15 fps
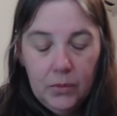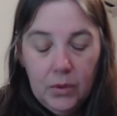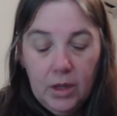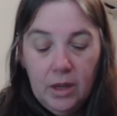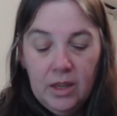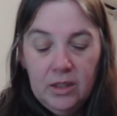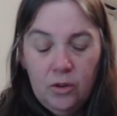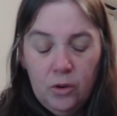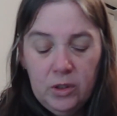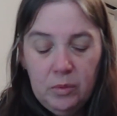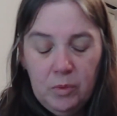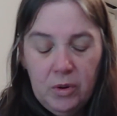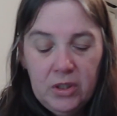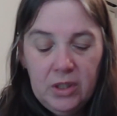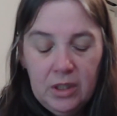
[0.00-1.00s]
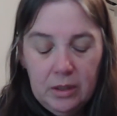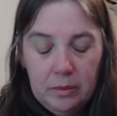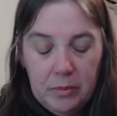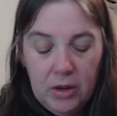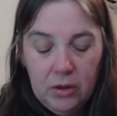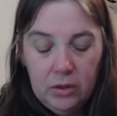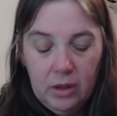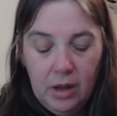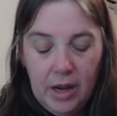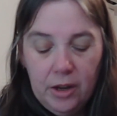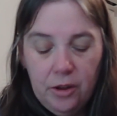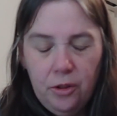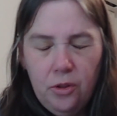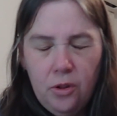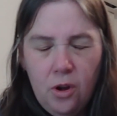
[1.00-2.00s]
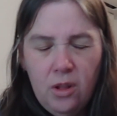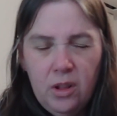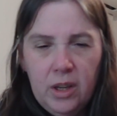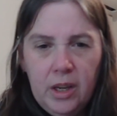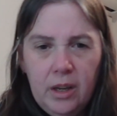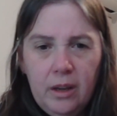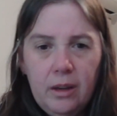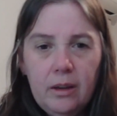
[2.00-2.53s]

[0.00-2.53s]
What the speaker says: It almost smells like a lolly,